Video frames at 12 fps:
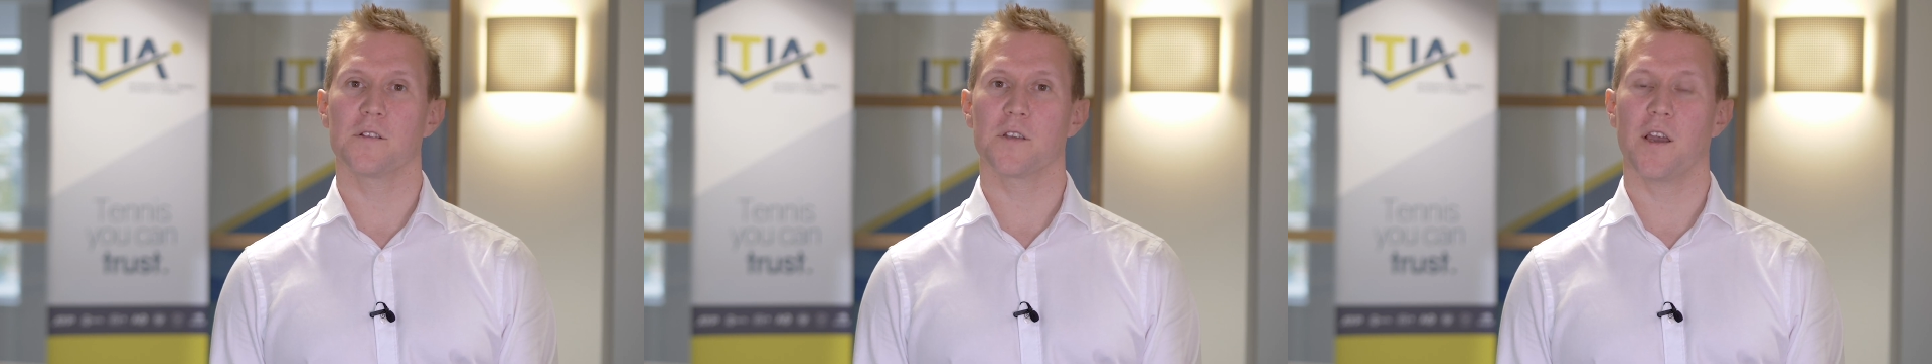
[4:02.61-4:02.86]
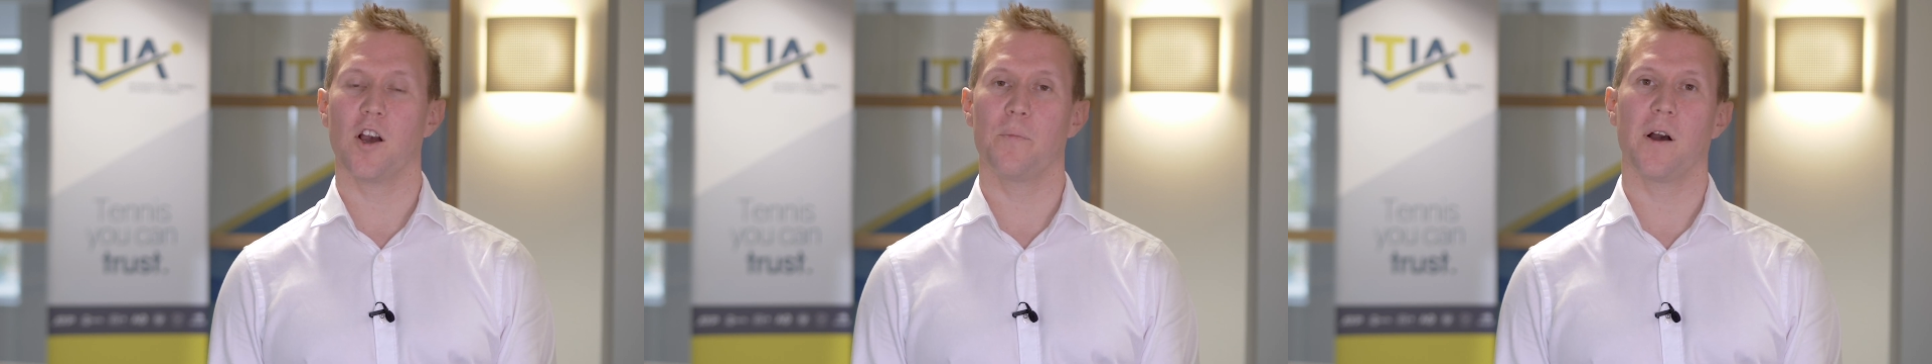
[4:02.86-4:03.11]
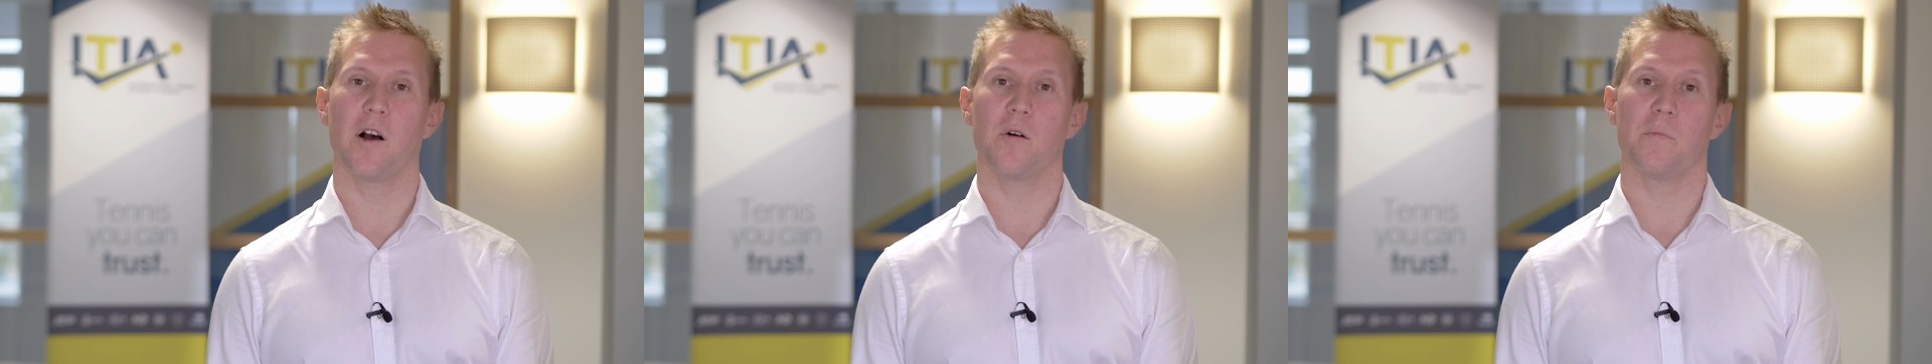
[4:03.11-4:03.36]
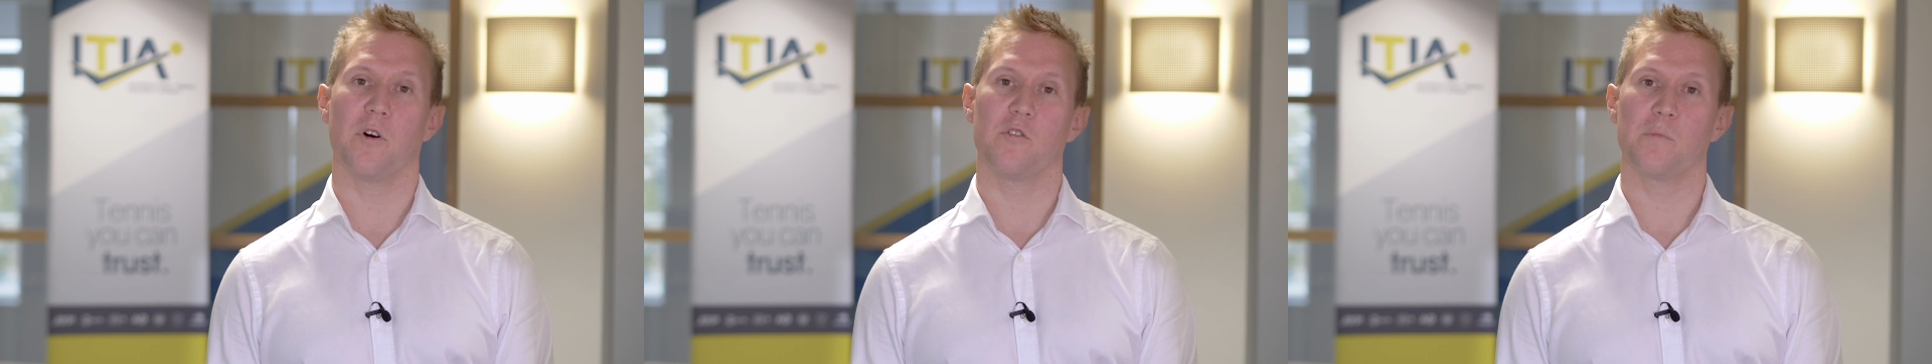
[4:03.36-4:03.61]
to help
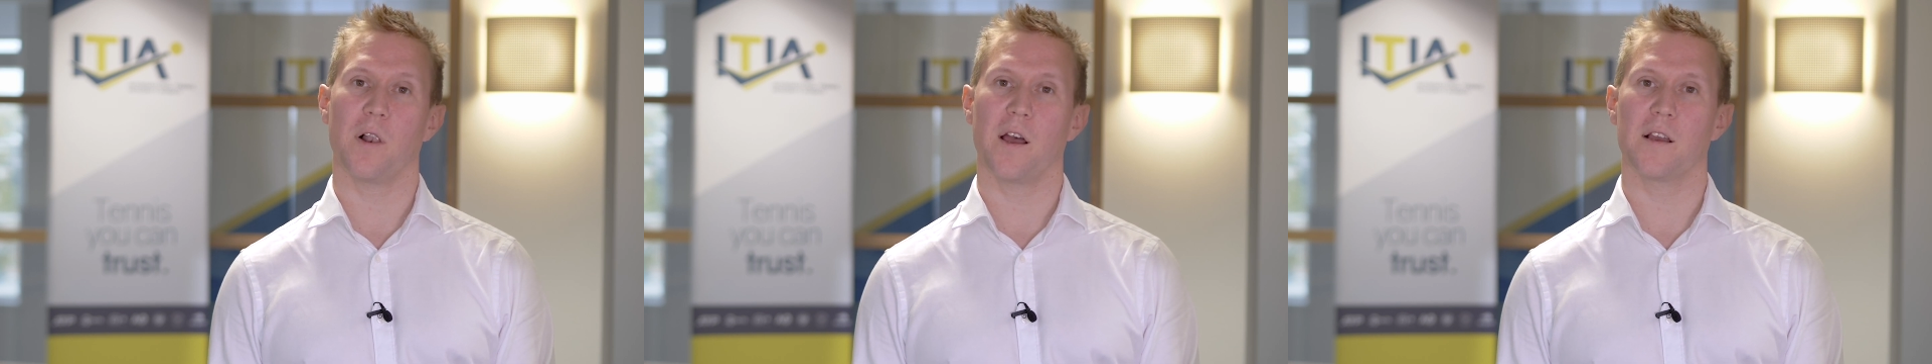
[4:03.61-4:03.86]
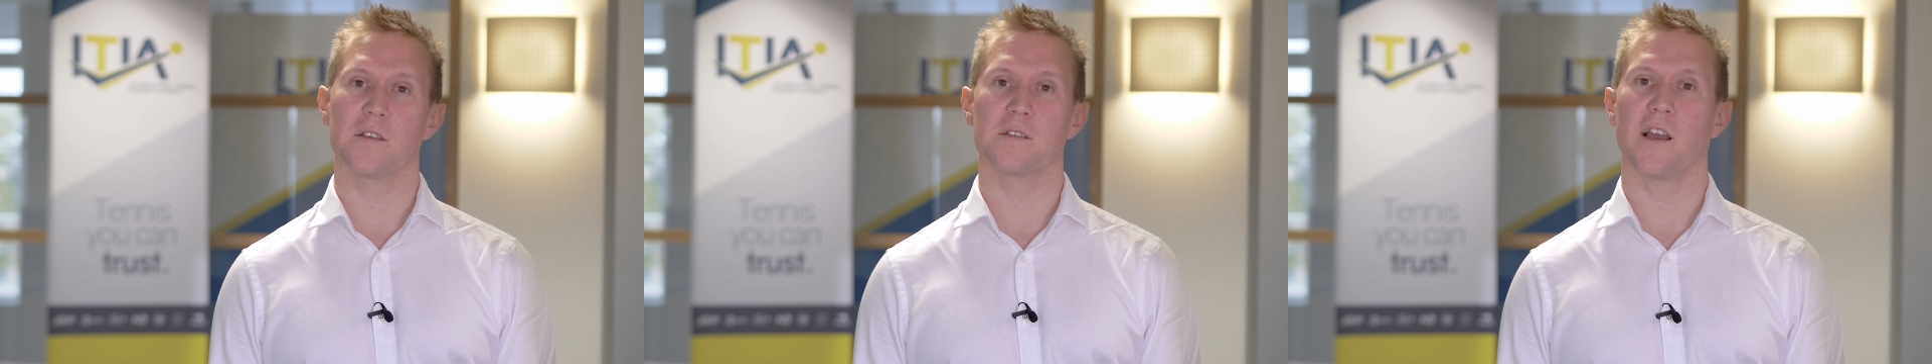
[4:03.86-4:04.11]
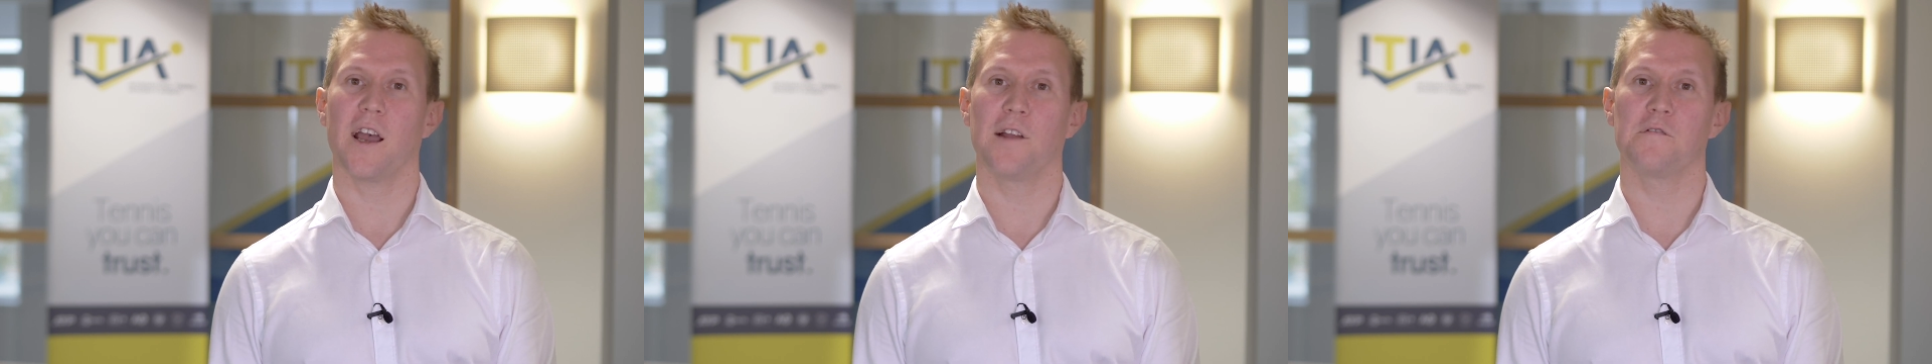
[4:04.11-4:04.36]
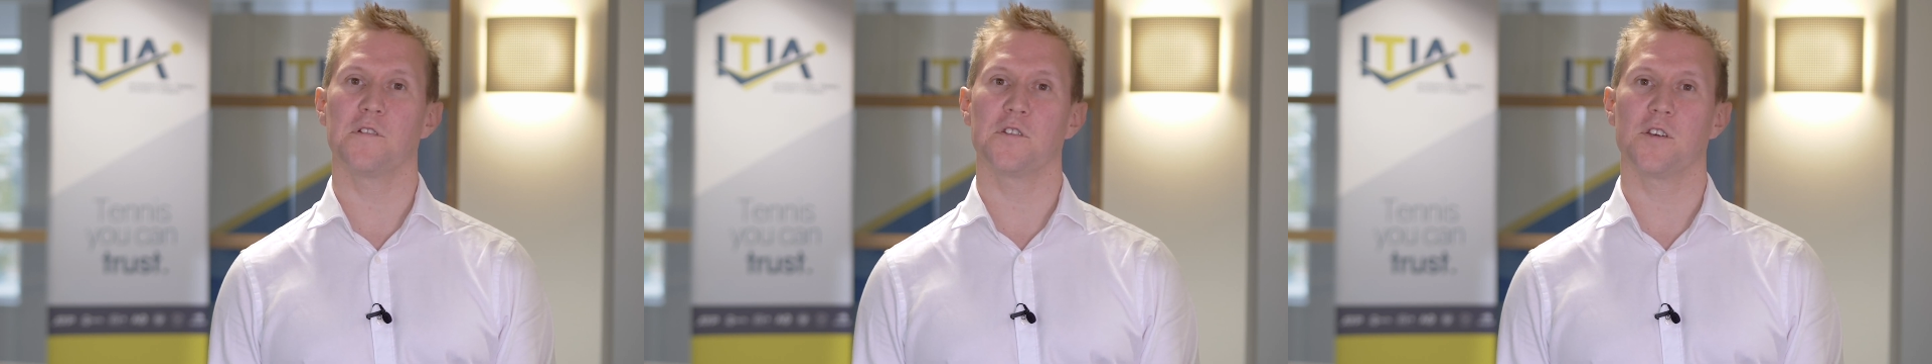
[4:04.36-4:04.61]
out both players
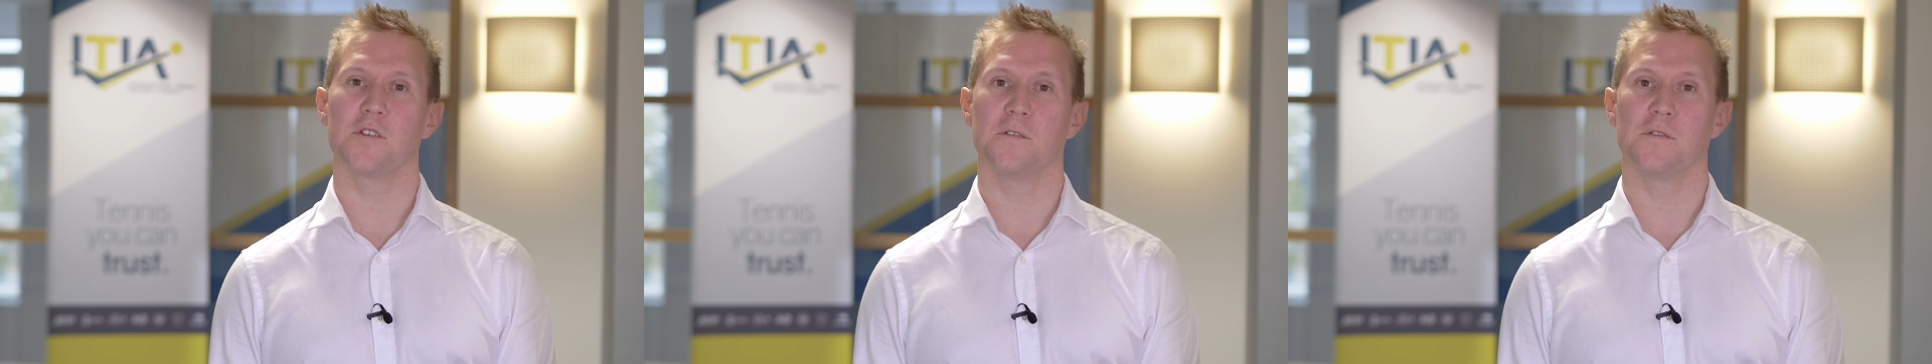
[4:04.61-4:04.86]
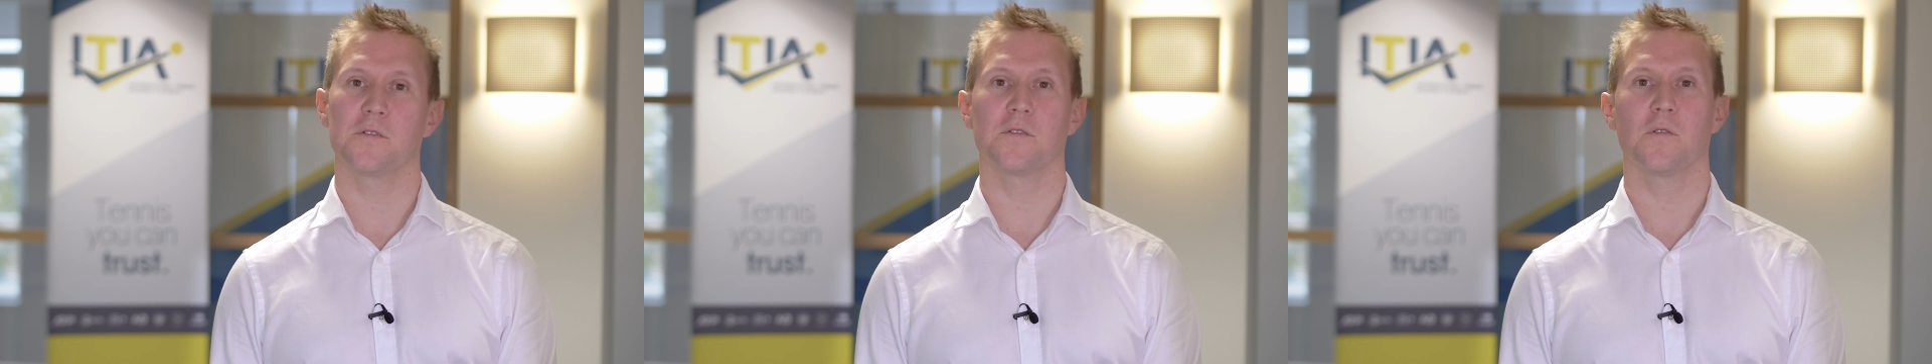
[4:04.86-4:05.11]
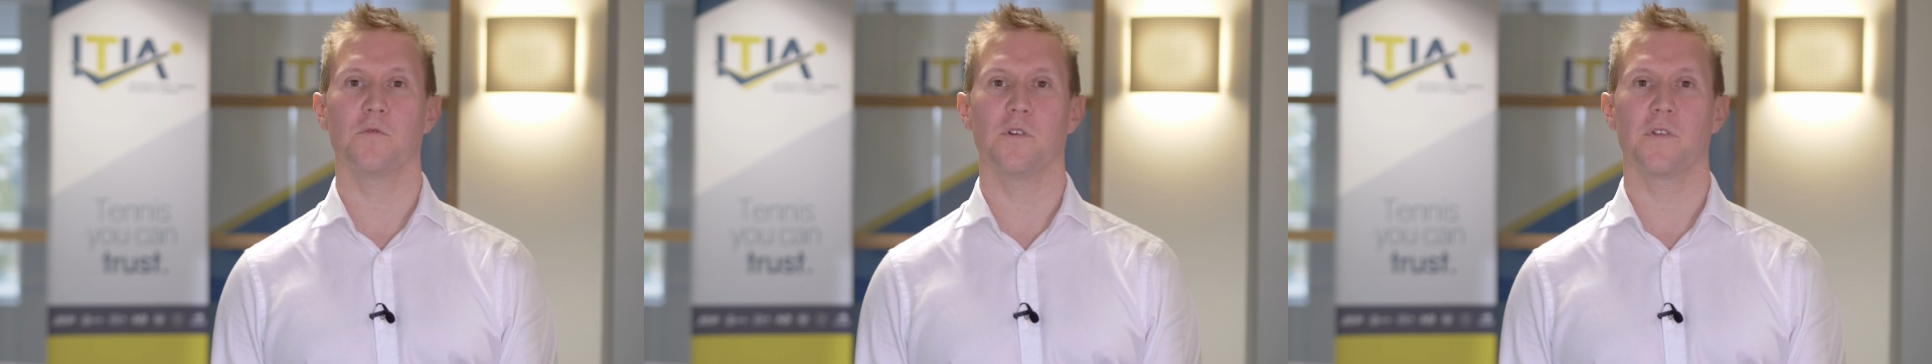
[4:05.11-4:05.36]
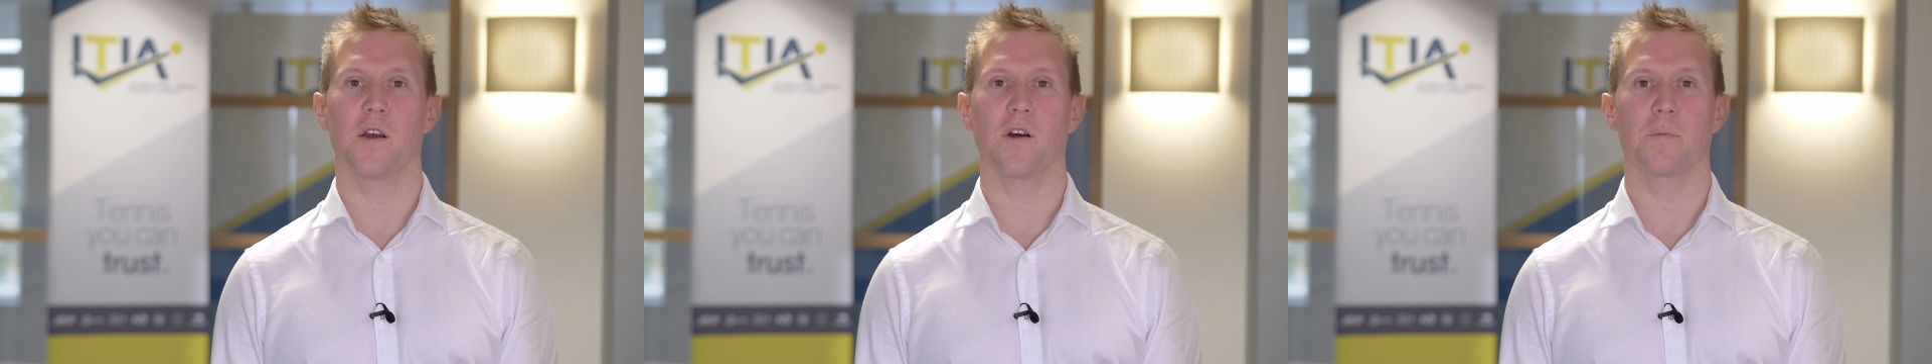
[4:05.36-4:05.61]
and physicians with their